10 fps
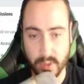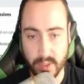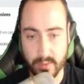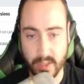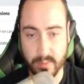
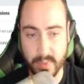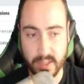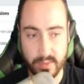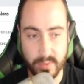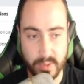it
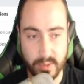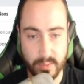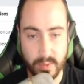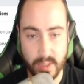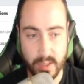recommends for
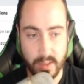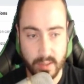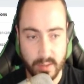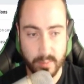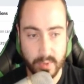you.
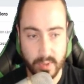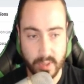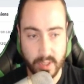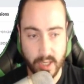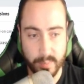You can
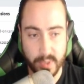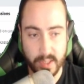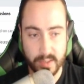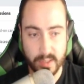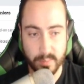copy
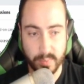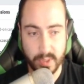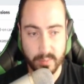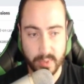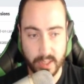it
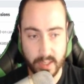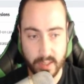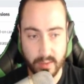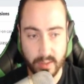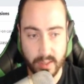simply by
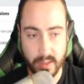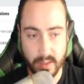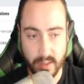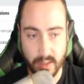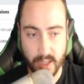clicking
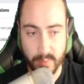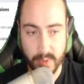the copy